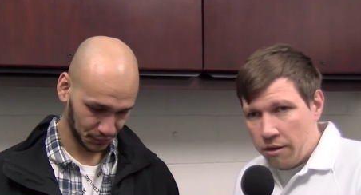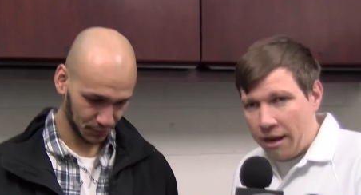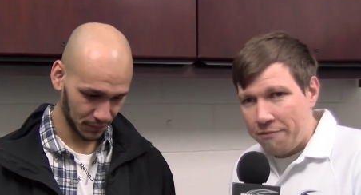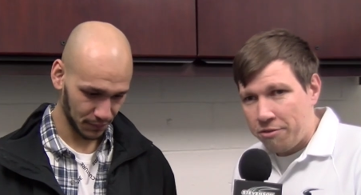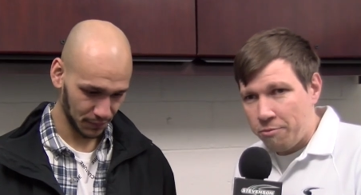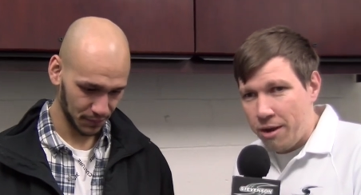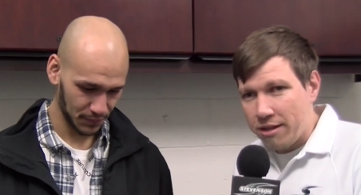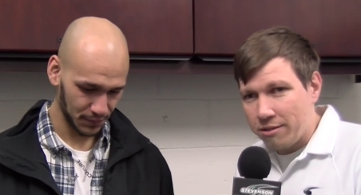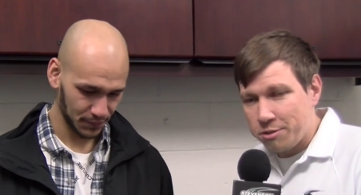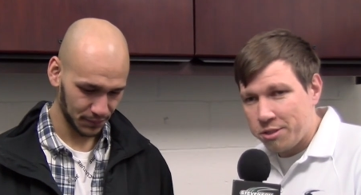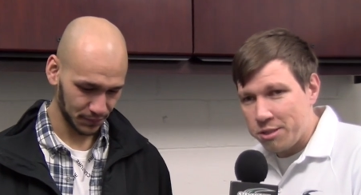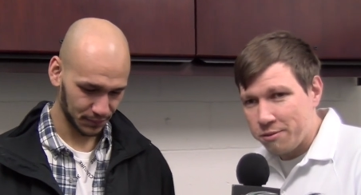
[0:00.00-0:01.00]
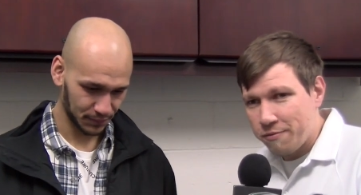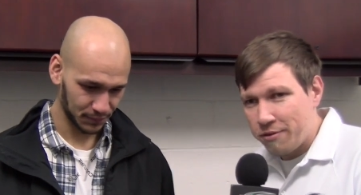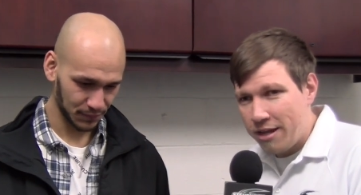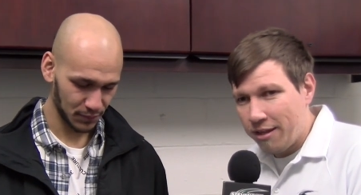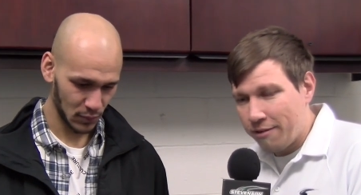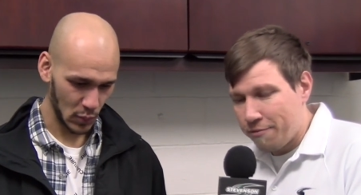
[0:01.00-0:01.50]
Speaker 1: after the regular season
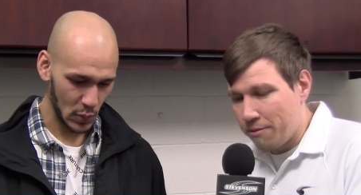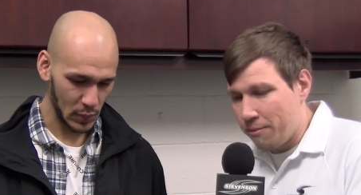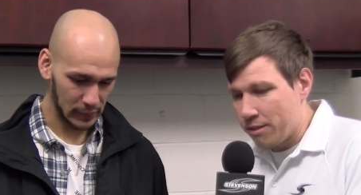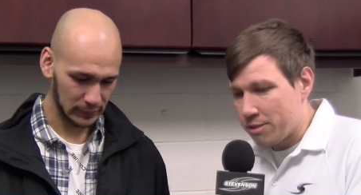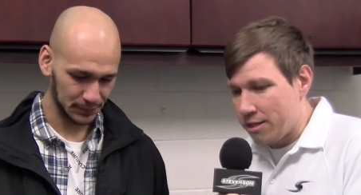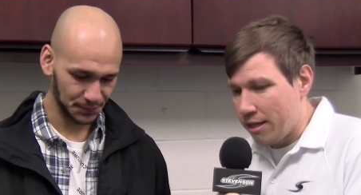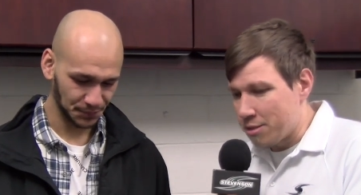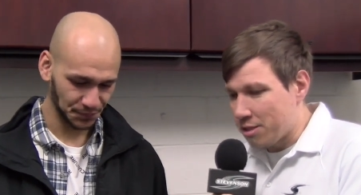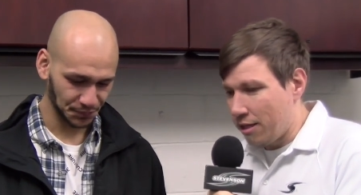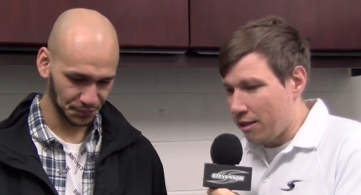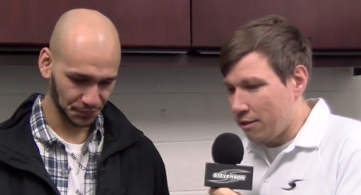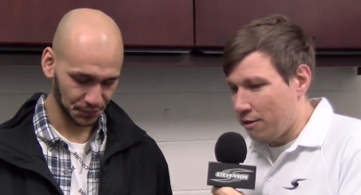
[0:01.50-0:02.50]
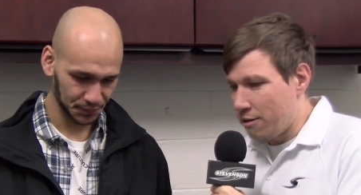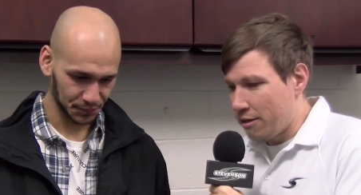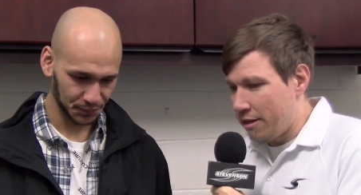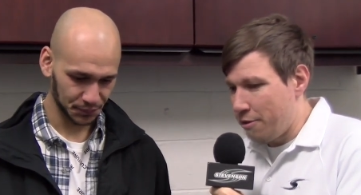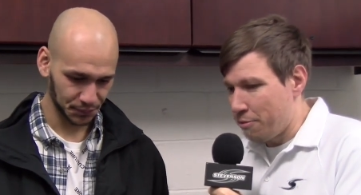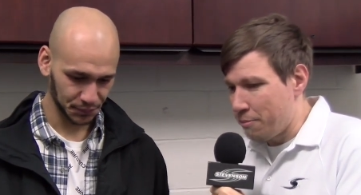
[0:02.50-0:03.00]
finale for the Mustangs, Glenn Clark
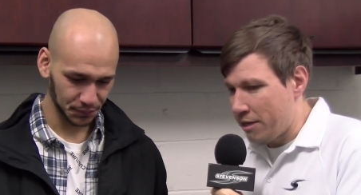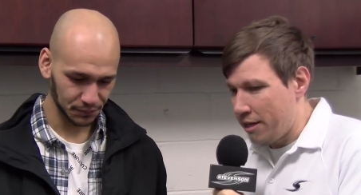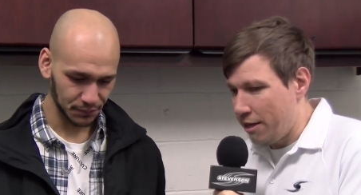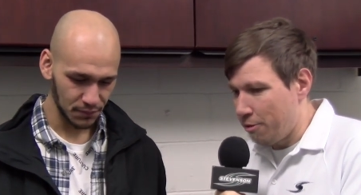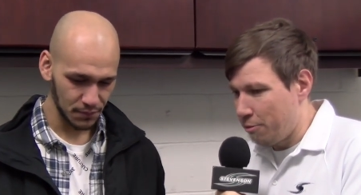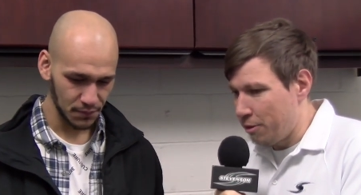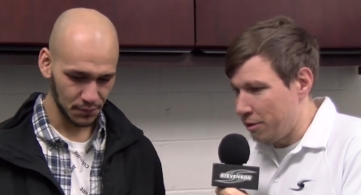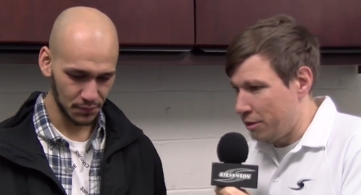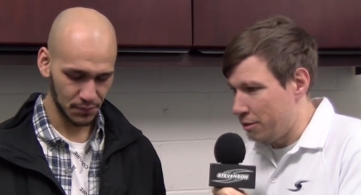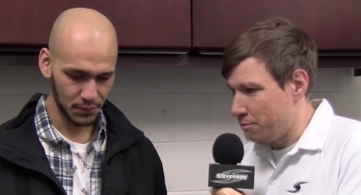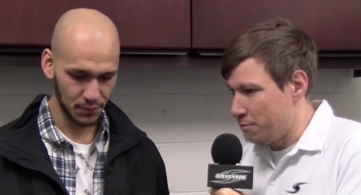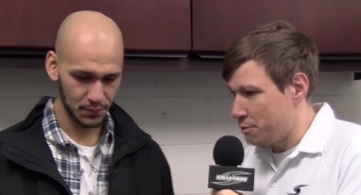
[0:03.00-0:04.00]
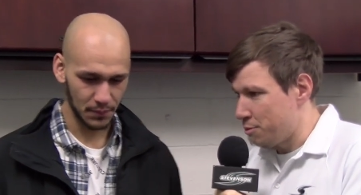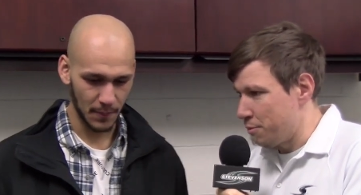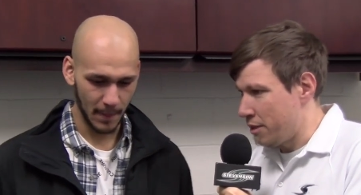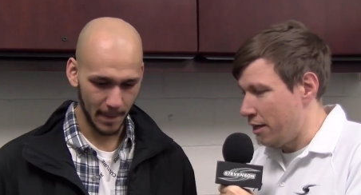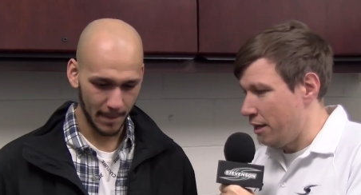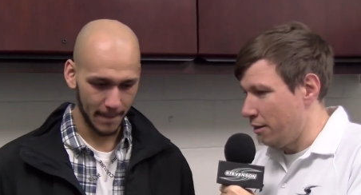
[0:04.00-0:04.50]
here with McKale Williams.
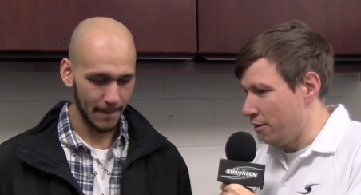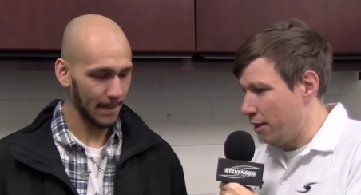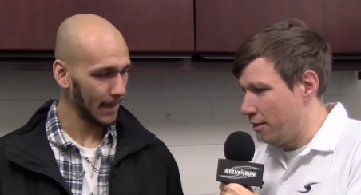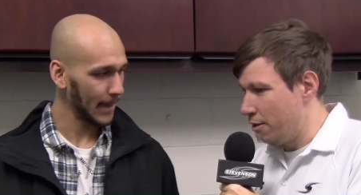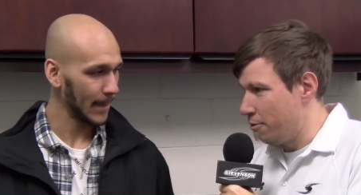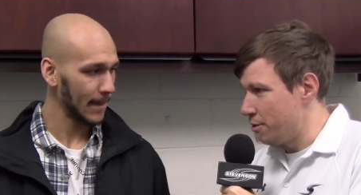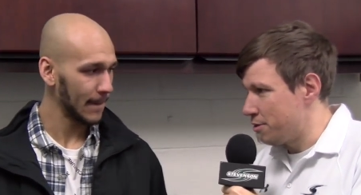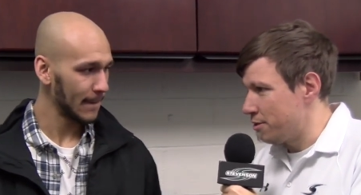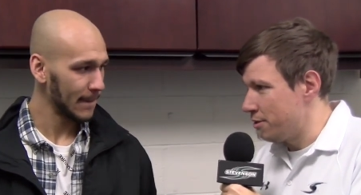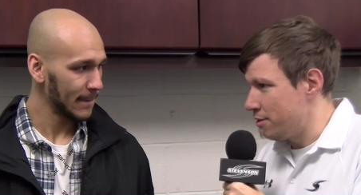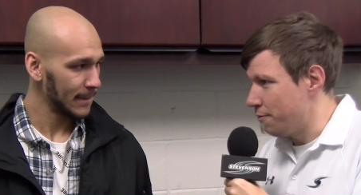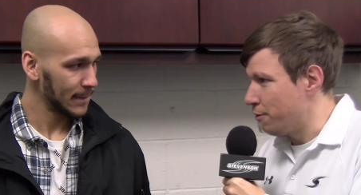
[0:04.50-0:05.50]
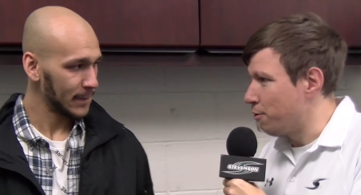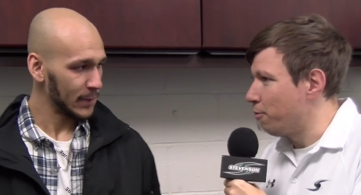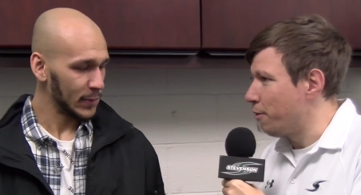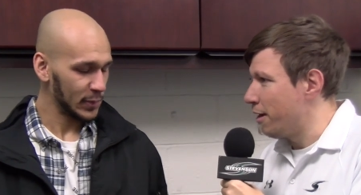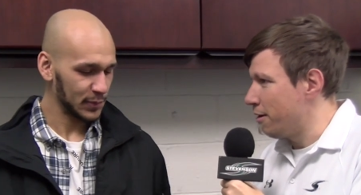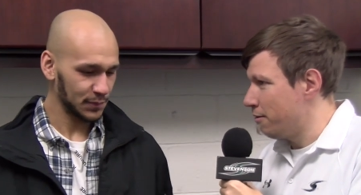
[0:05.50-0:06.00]
McKale, I know it's a difficult
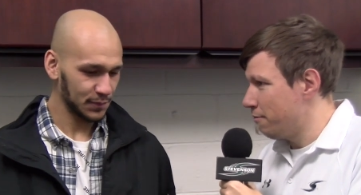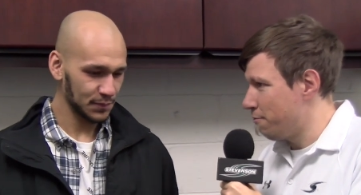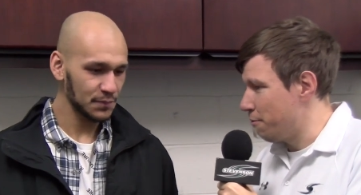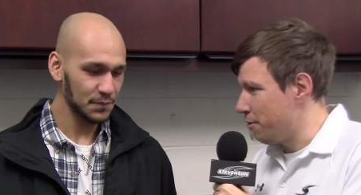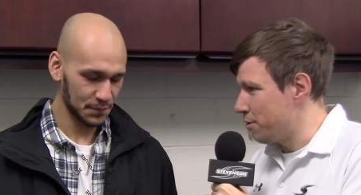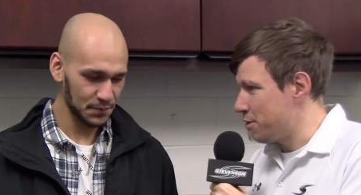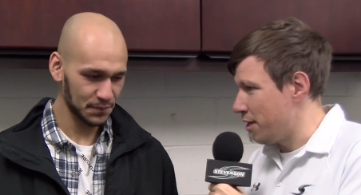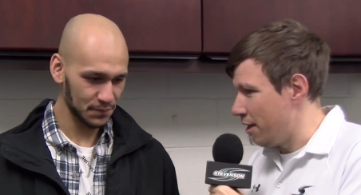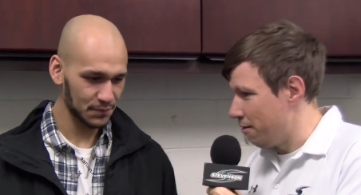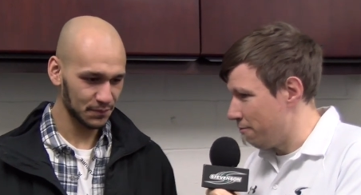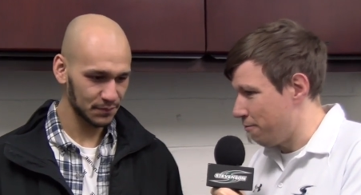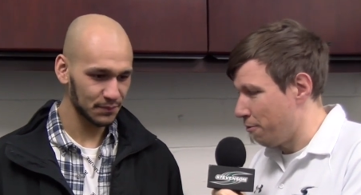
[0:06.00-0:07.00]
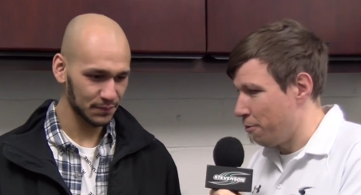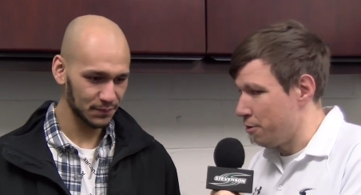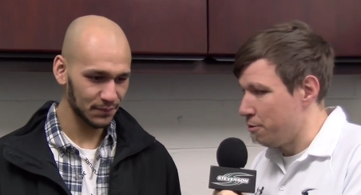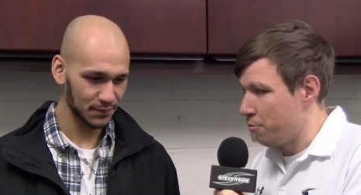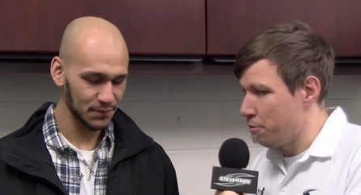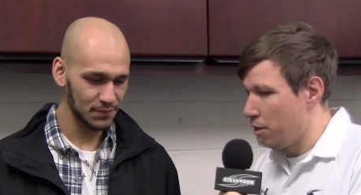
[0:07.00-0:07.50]
way for this to end for
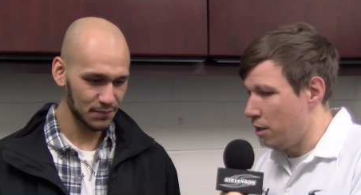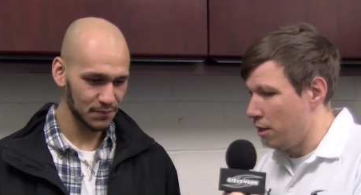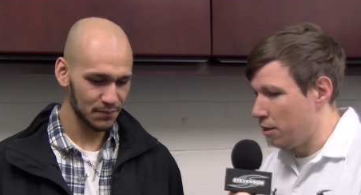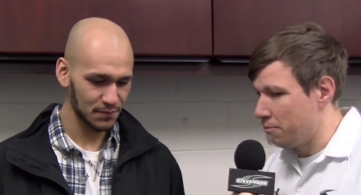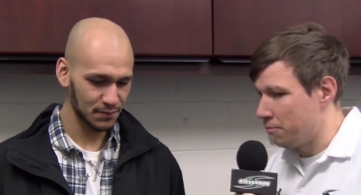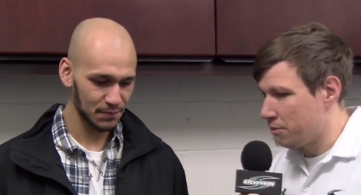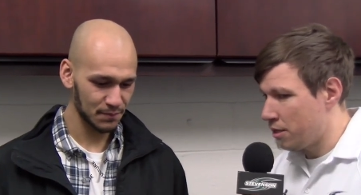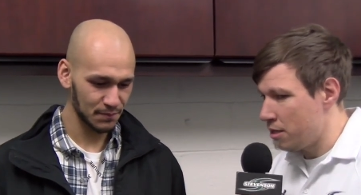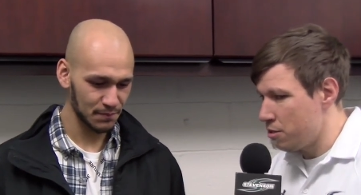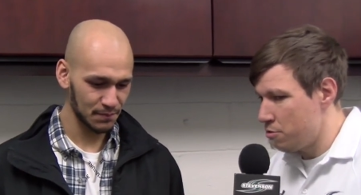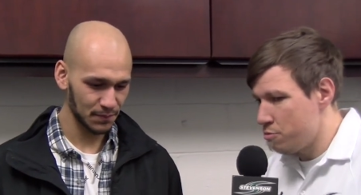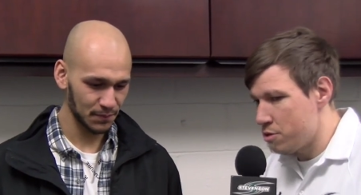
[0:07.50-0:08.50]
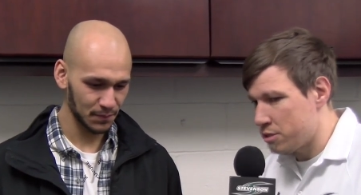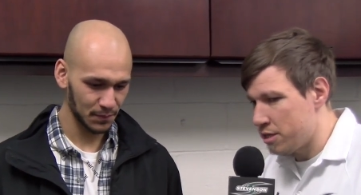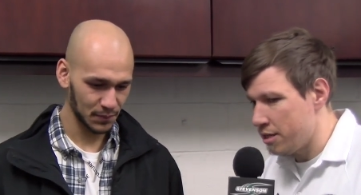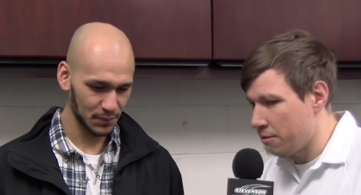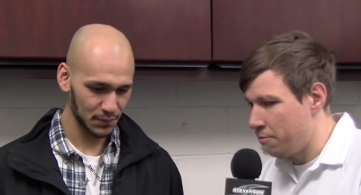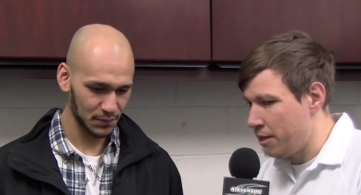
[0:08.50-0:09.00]
you. Um, can you just
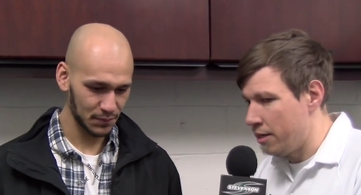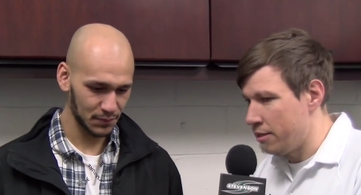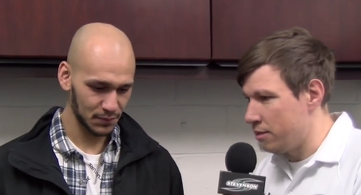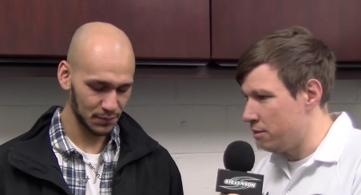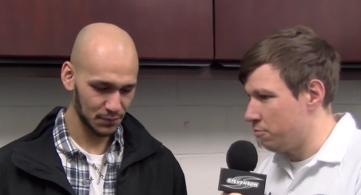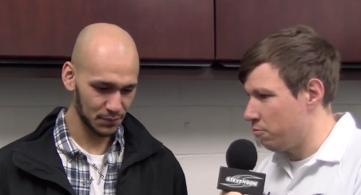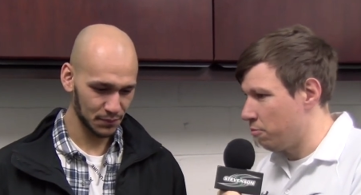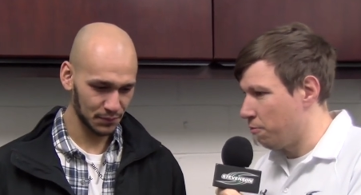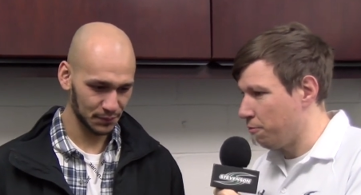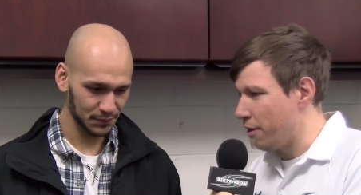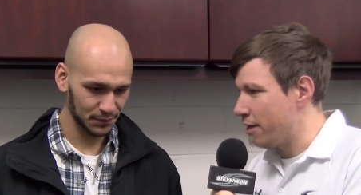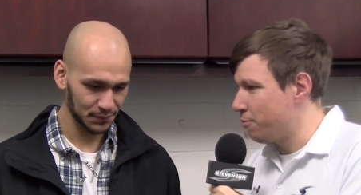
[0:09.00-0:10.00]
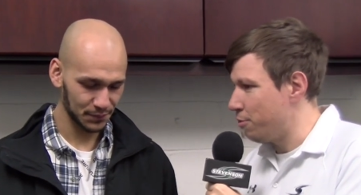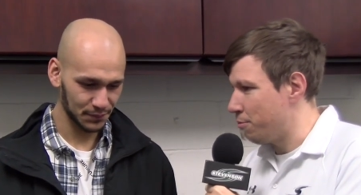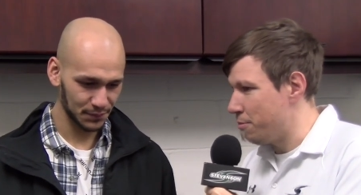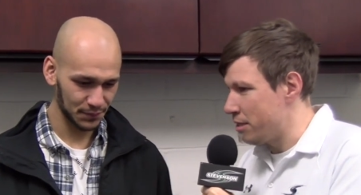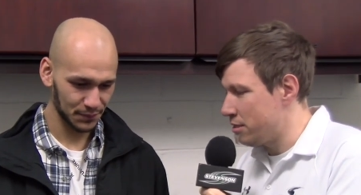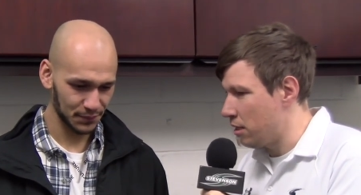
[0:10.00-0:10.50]
take a minute and reflect with
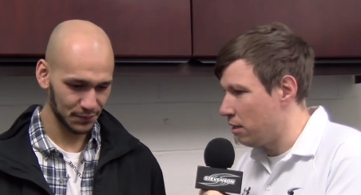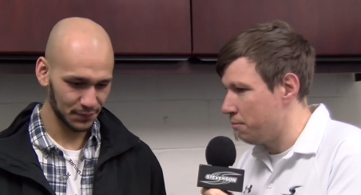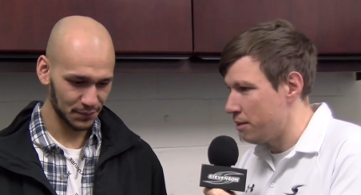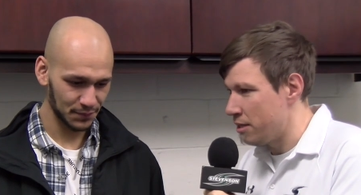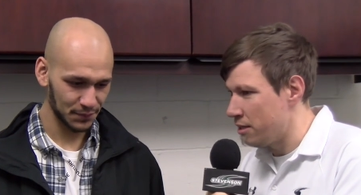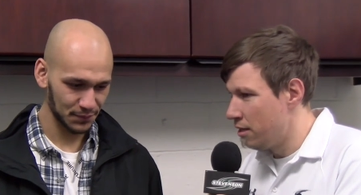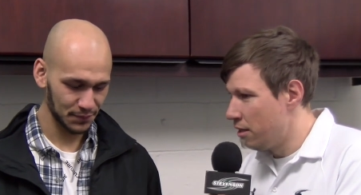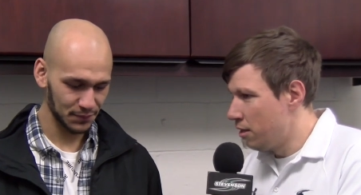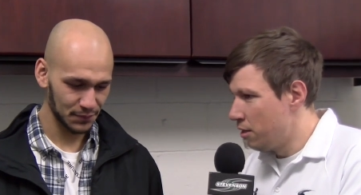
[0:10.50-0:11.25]
me? Tell me